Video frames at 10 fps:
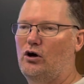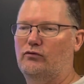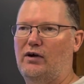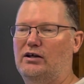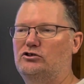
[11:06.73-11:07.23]

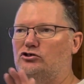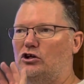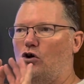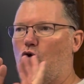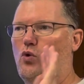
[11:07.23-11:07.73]
arranged in a
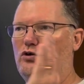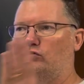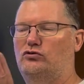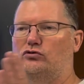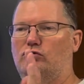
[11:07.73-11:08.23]

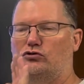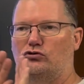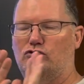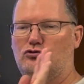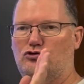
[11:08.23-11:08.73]

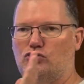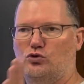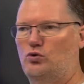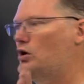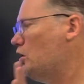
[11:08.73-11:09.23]
horseshoe